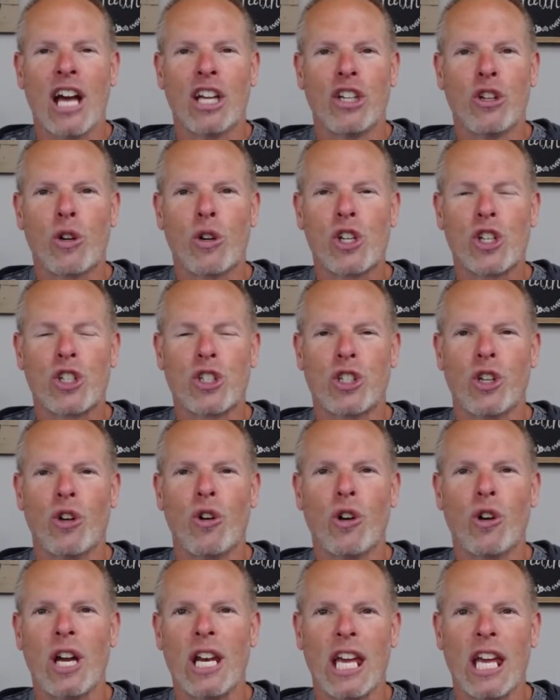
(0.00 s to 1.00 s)
you're
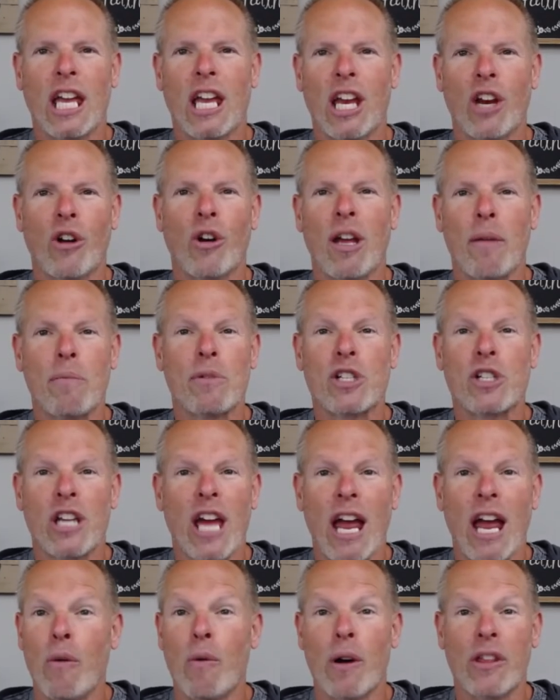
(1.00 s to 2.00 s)
still going to hear him
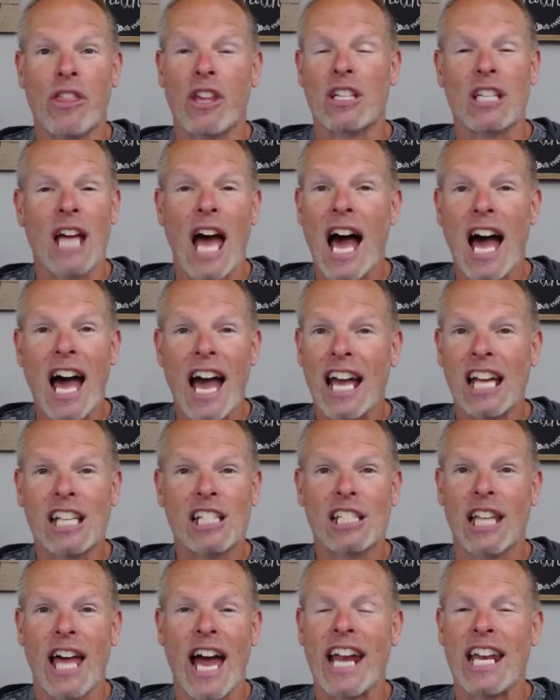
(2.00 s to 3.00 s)
say, with his
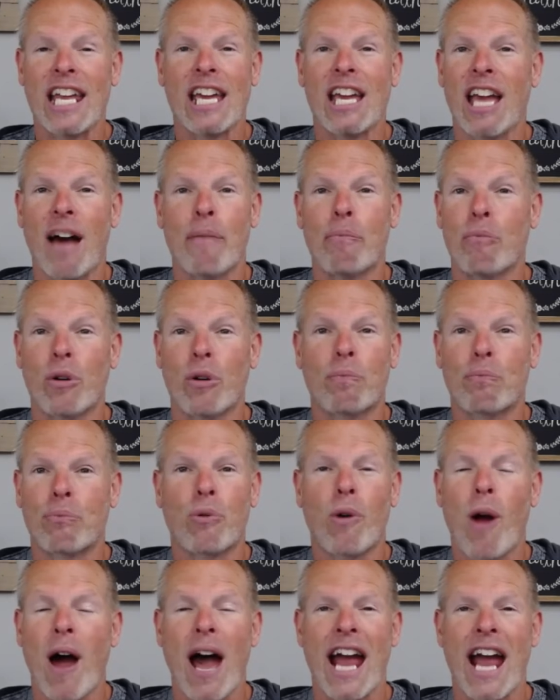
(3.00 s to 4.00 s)
eyes lighting up with
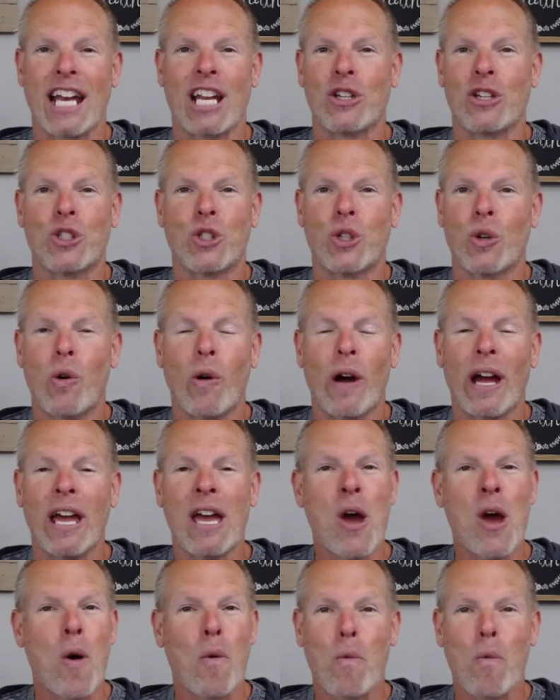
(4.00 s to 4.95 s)
pride and joy,